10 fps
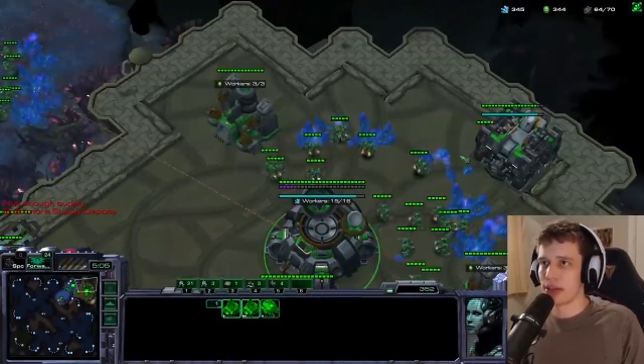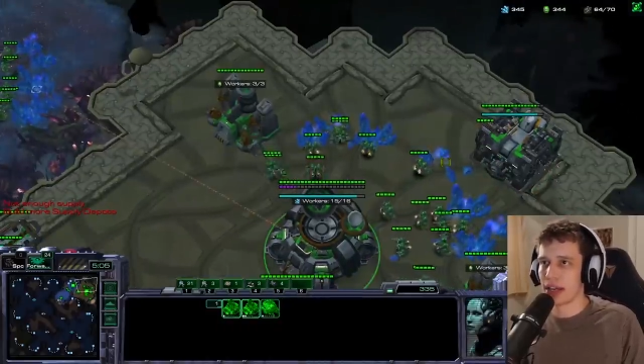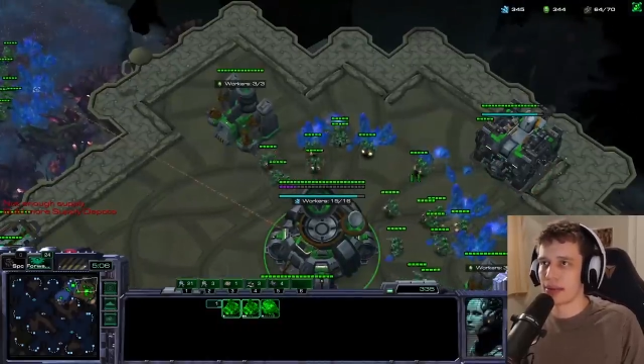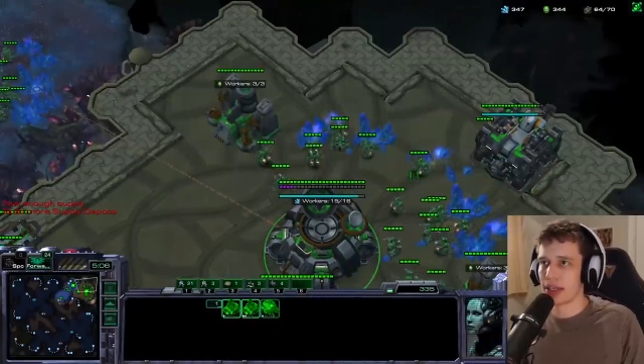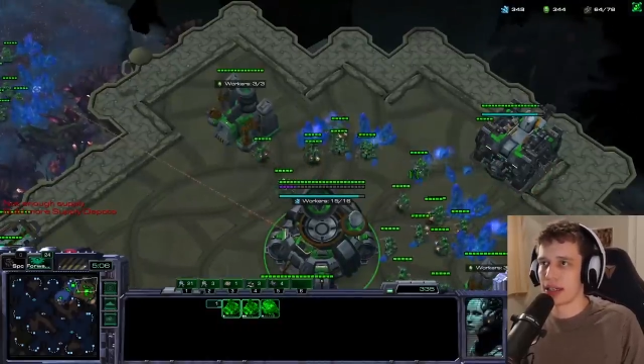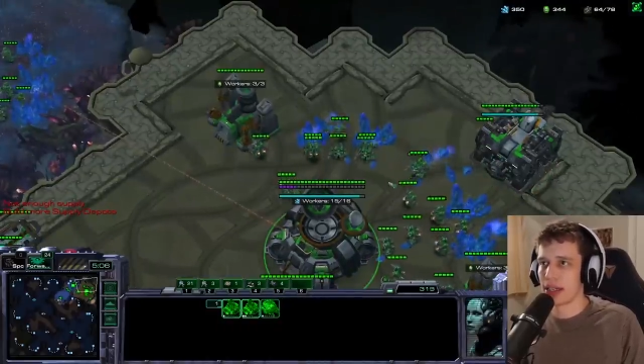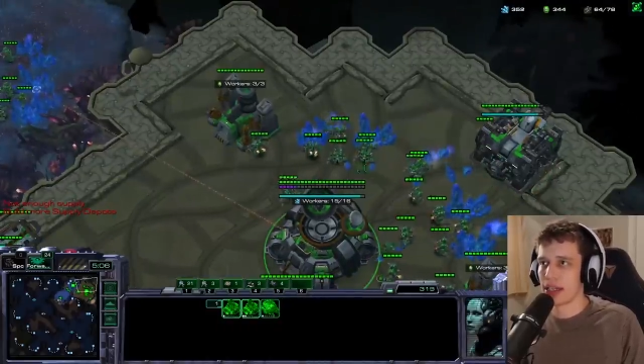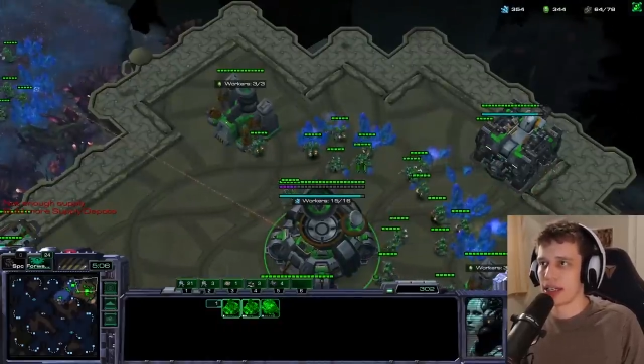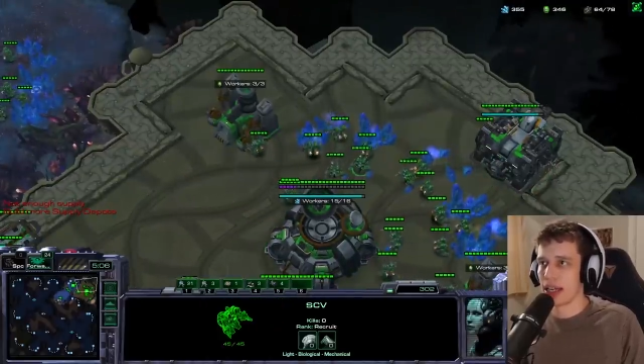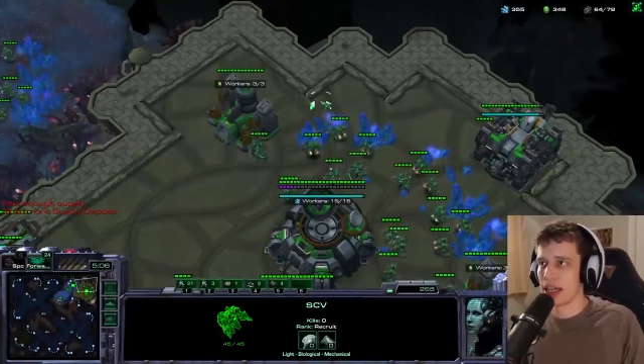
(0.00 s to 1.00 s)
timing
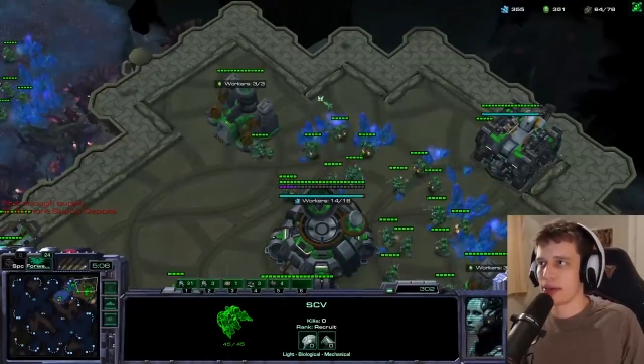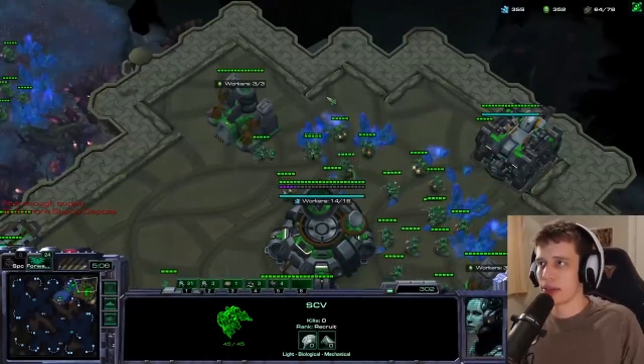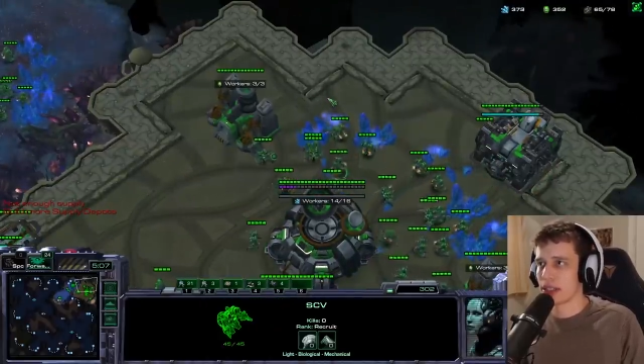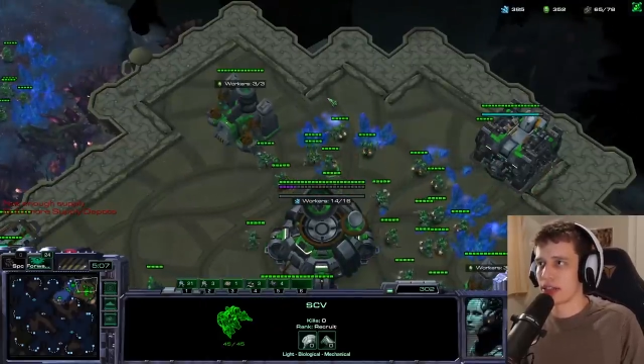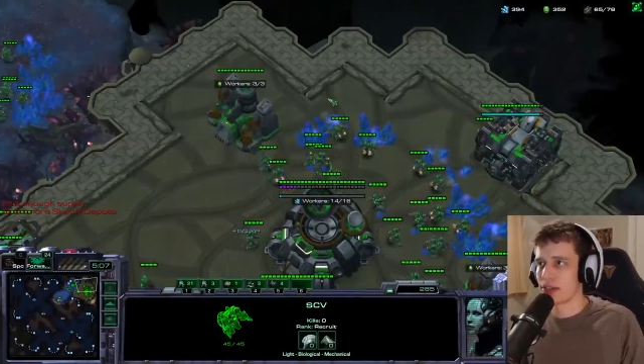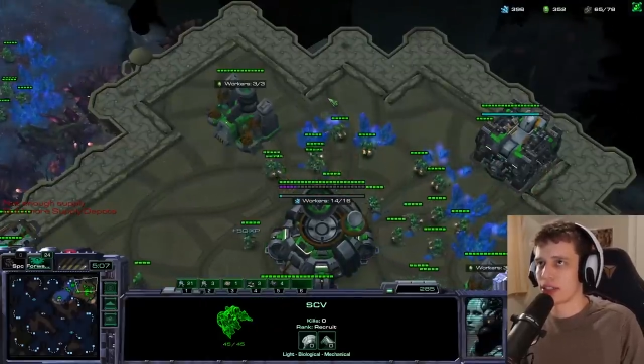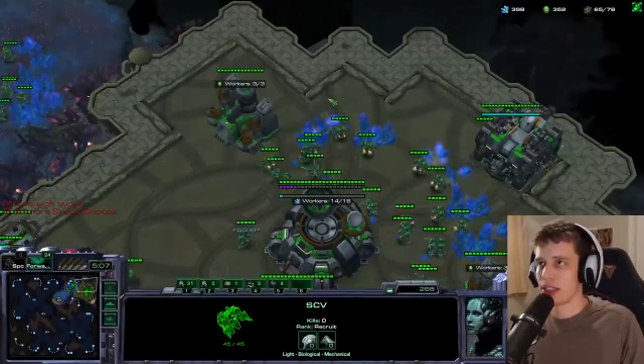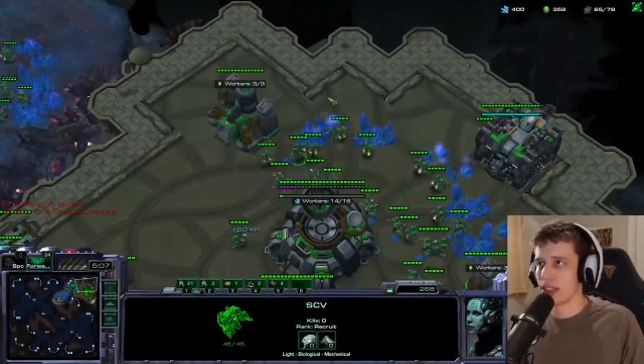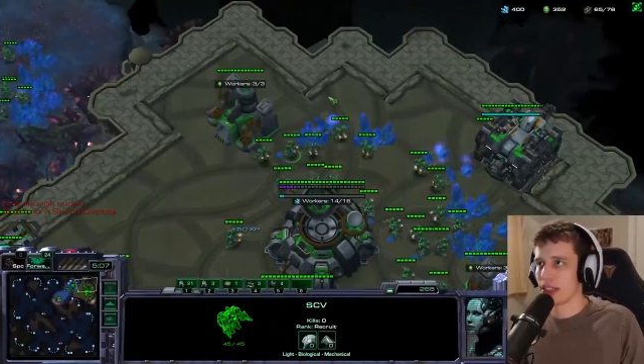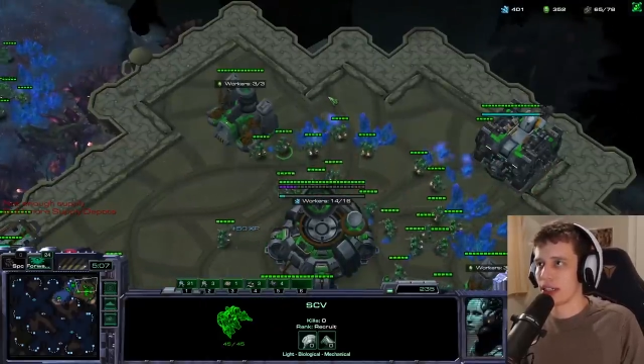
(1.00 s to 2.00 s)
anyone has ever
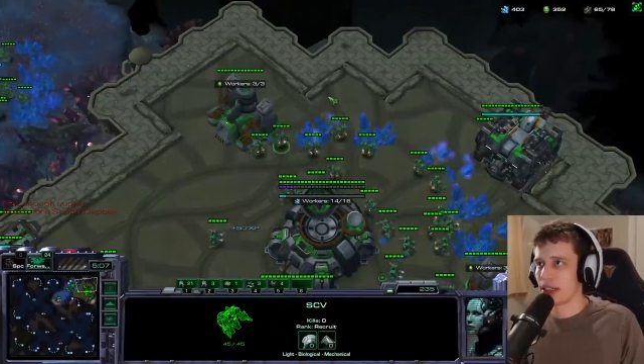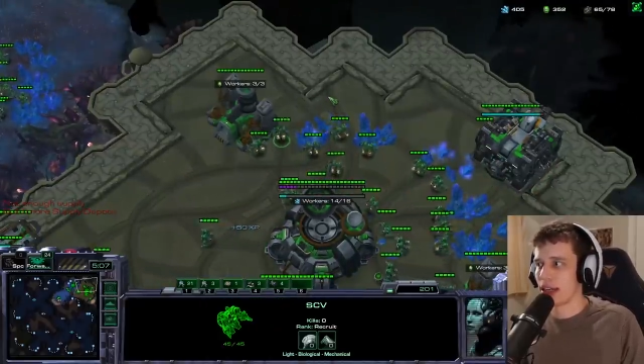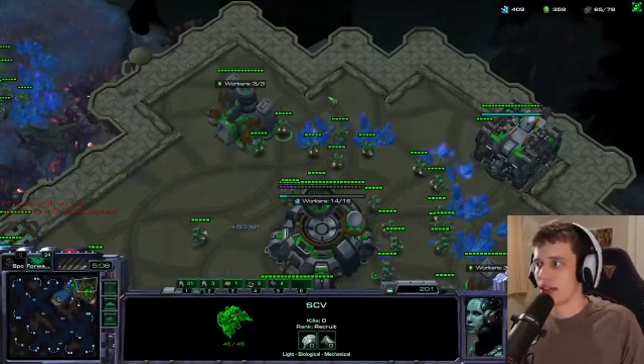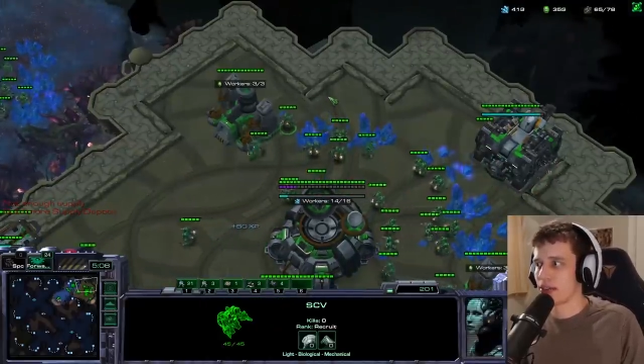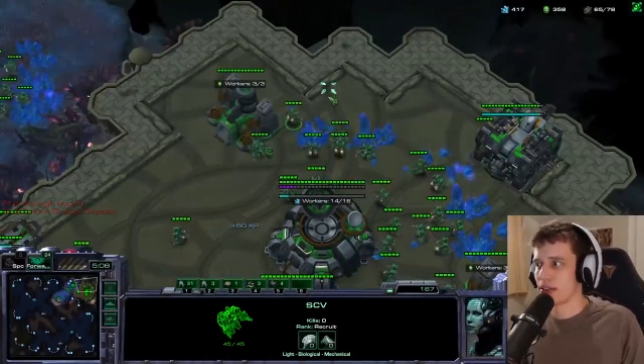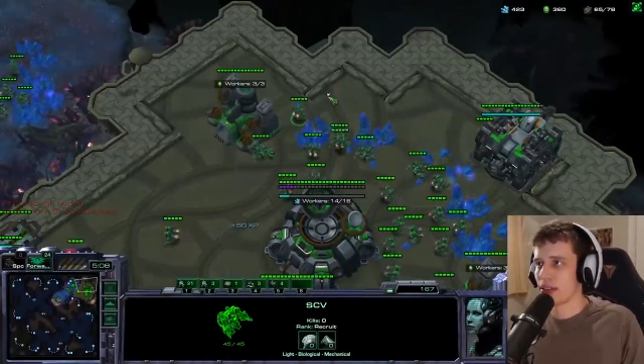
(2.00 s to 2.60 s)
seen in their life.